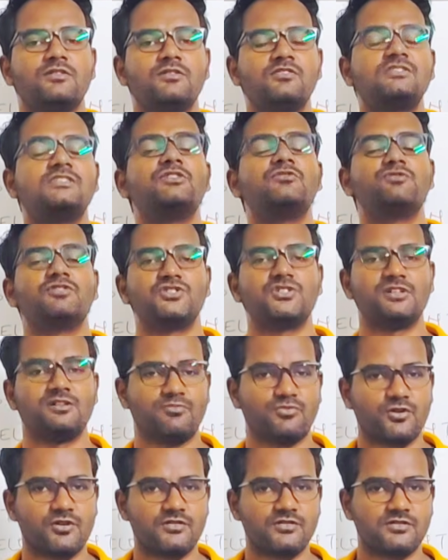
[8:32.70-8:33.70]
sequential
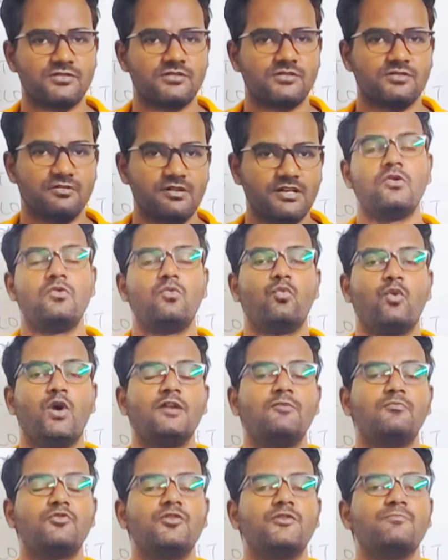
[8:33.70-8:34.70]
process.
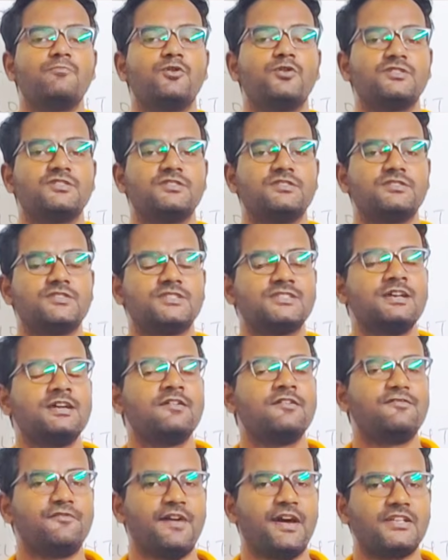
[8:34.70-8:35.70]
One more important
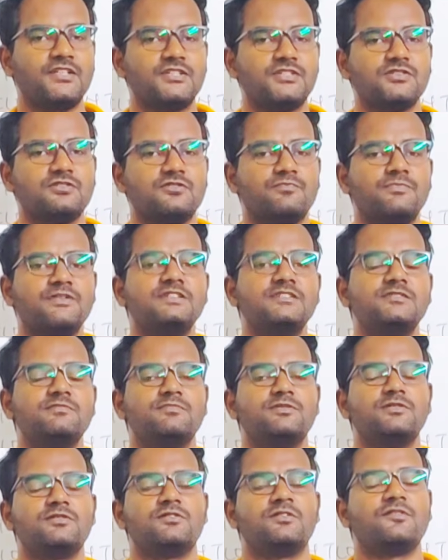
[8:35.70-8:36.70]
factor or
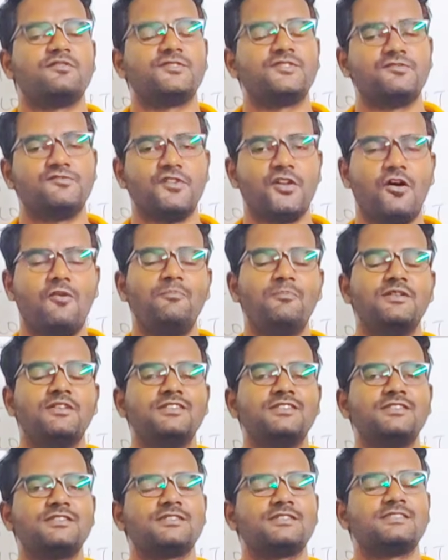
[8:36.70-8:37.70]
principle of
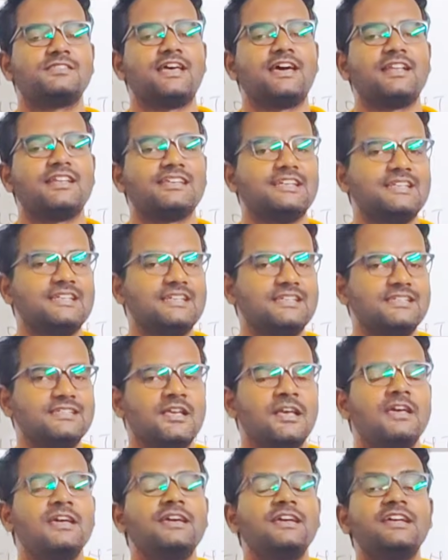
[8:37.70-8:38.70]
development is that it
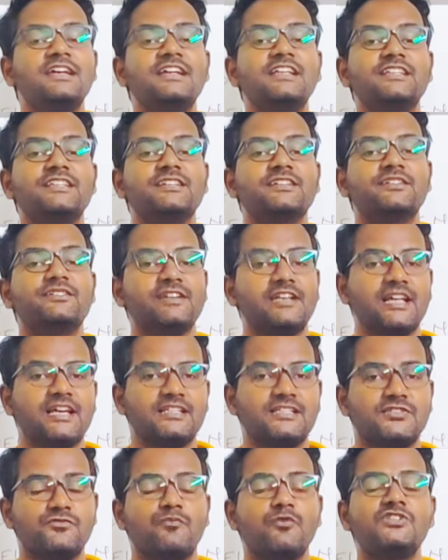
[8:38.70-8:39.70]
is
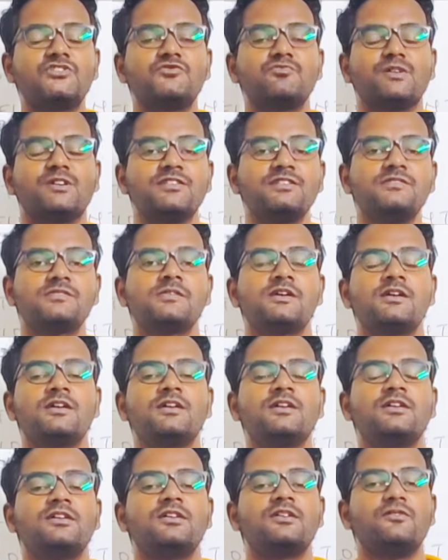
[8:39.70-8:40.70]
interrelated, which means
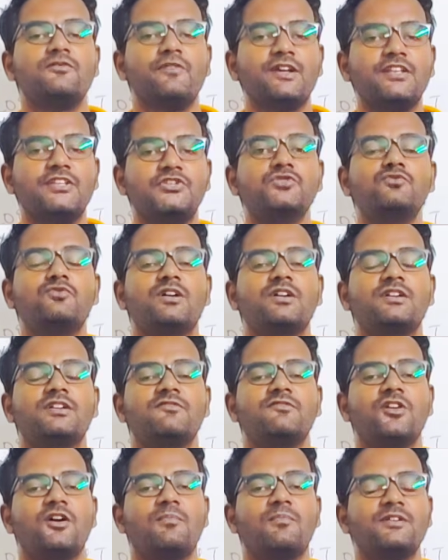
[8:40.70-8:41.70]
when you are
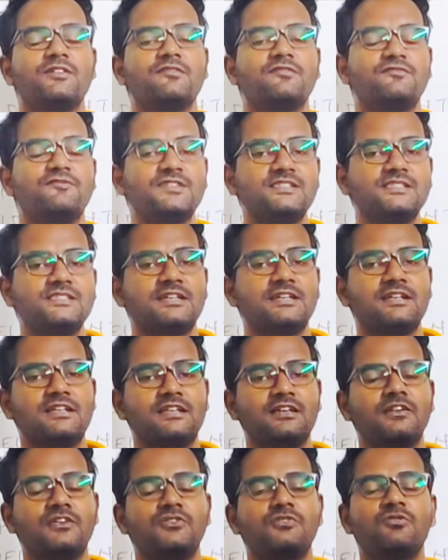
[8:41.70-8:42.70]
developing
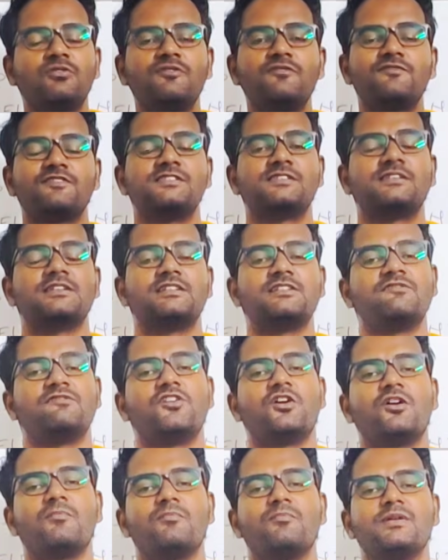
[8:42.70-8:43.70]
physically, your physical
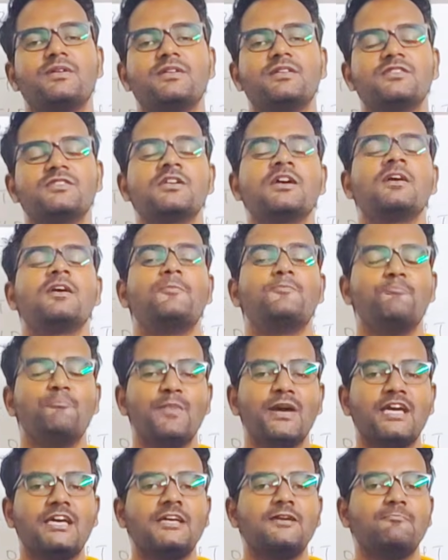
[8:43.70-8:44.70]
development
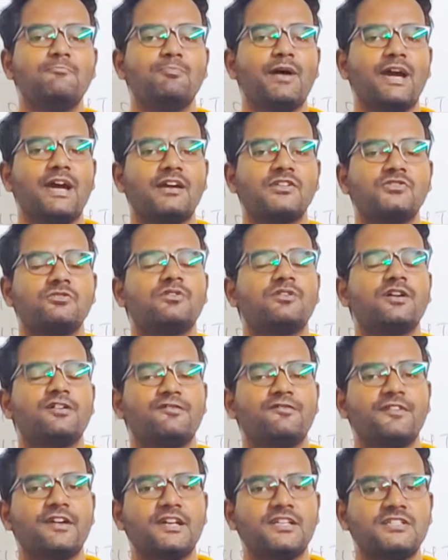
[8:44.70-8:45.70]
may impact or
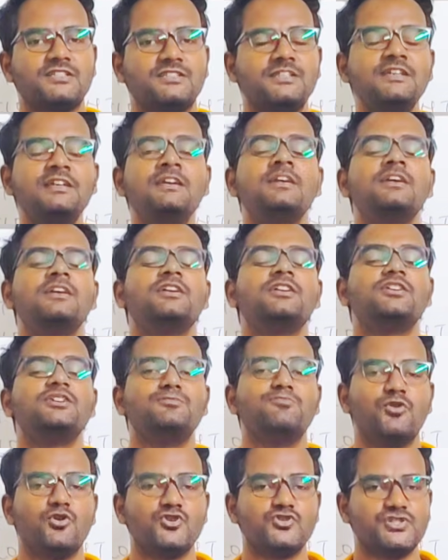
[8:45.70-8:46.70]
affect the
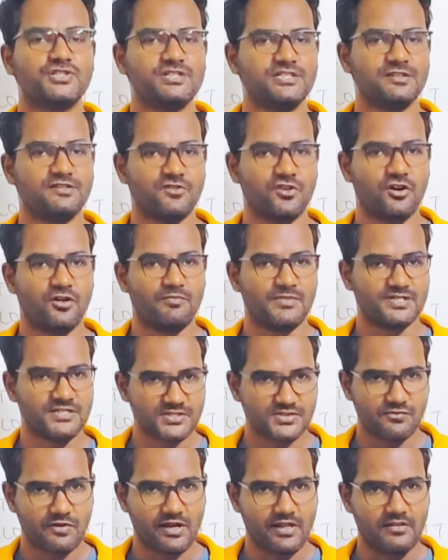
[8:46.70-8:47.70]
emotional development
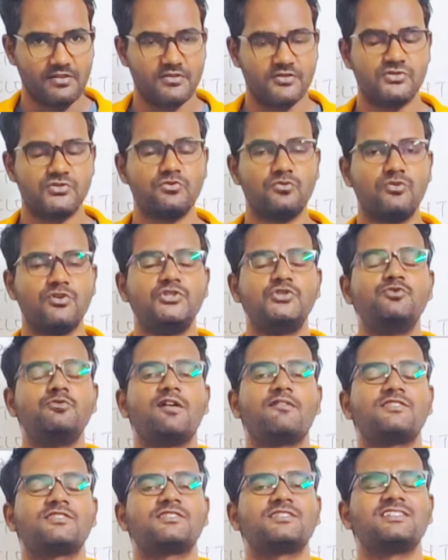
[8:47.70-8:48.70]
as well. So you
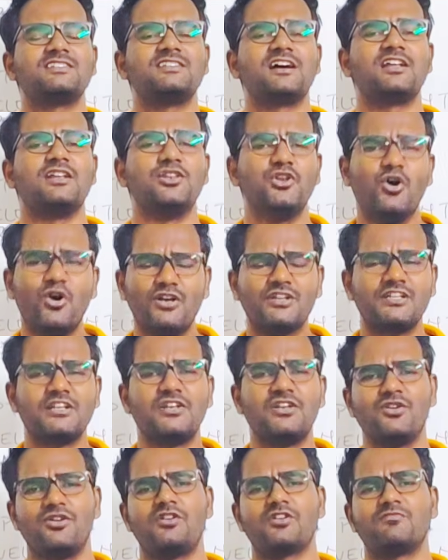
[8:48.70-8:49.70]
have studied a lot
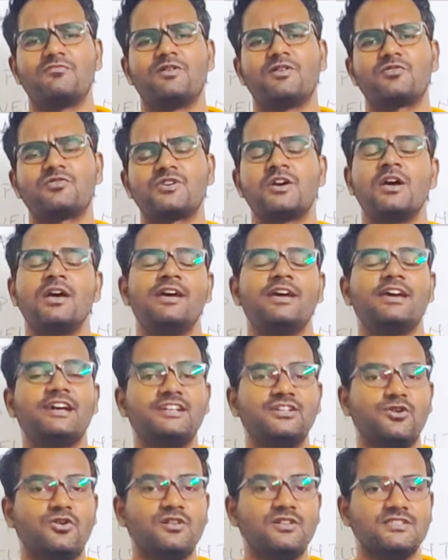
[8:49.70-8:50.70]
about
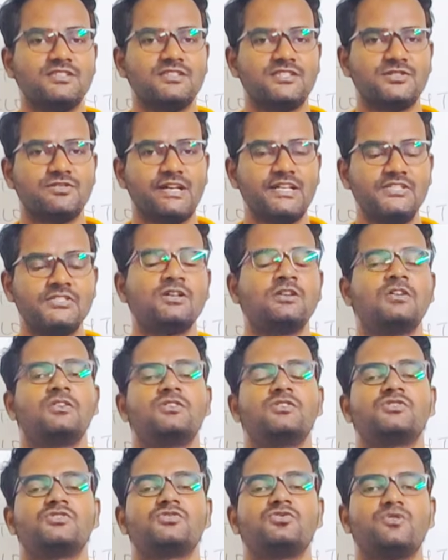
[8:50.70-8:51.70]
adolescence, right?
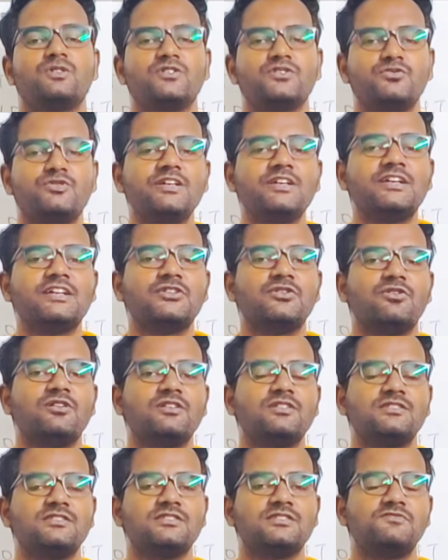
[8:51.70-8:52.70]
So during
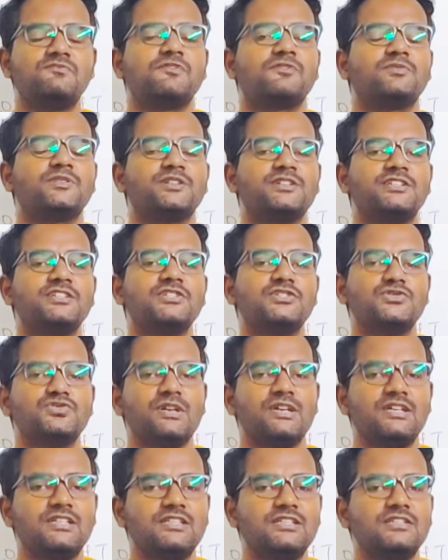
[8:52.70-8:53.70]
adolescence, from 13 to
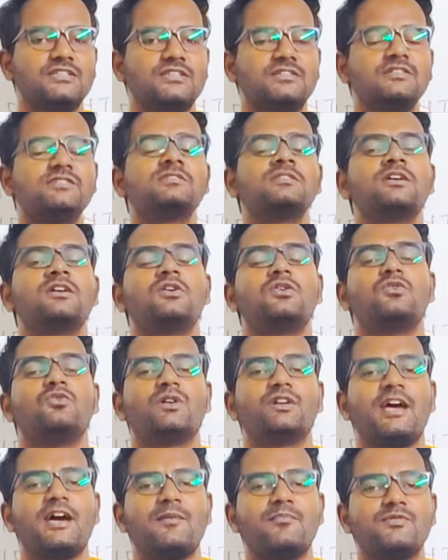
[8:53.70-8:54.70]
18 years,
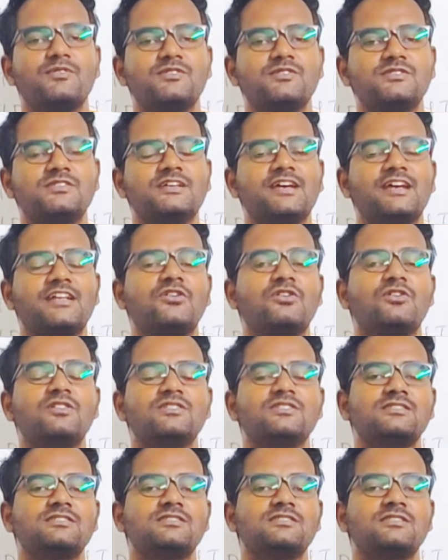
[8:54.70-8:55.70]
what happens? The
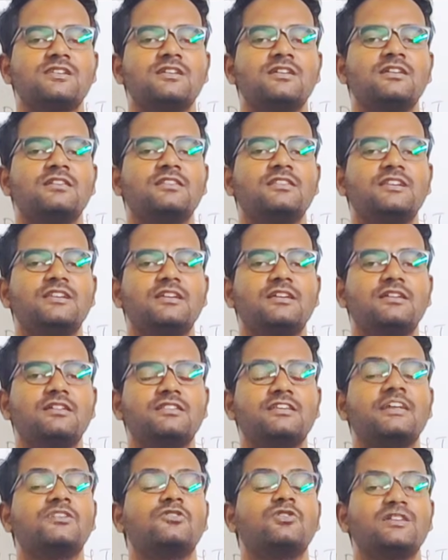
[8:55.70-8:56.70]
adolescents
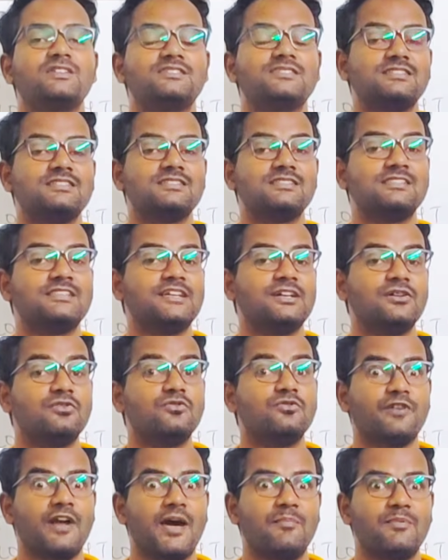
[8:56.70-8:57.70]
they
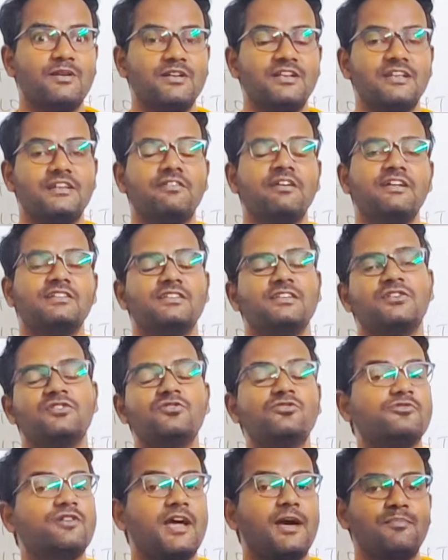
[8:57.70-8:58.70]
grow rapidly, right? They
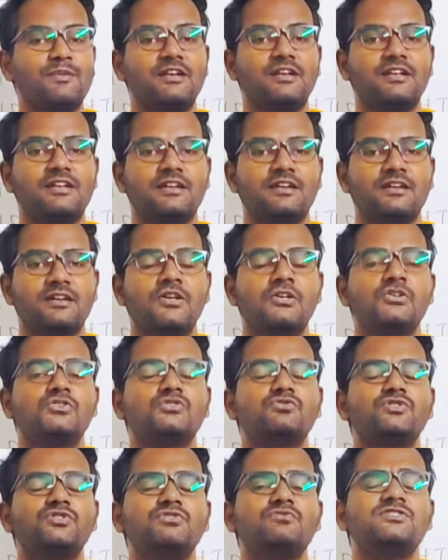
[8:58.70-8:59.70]
grow rapidly.
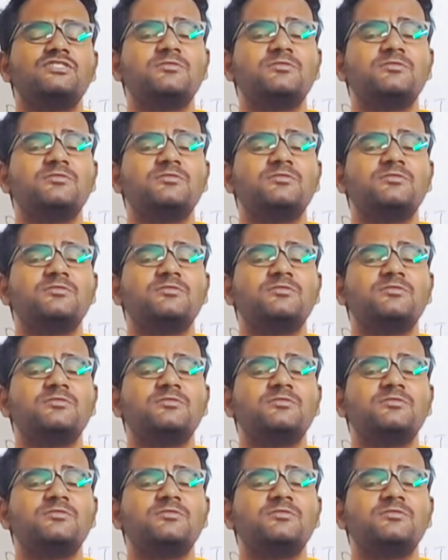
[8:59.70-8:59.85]
So you